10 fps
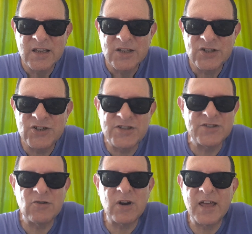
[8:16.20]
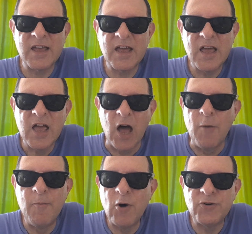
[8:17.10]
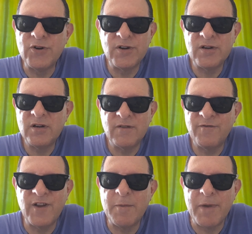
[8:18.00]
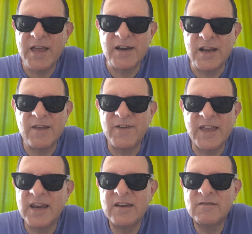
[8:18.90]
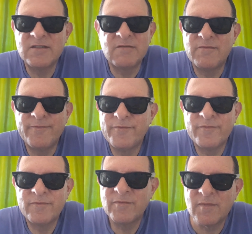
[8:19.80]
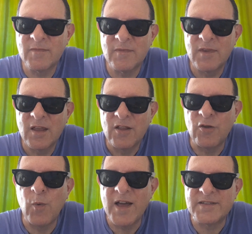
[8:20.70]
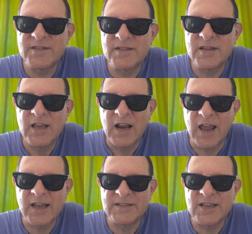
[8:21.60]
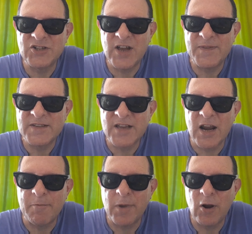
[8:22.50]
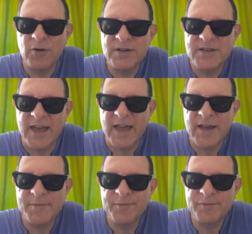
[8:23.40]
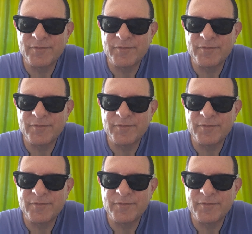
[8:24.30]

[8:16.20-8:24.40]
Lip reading: she just looked like a modern Filipina living in the West. Like I said, she had this kind of blonde hair,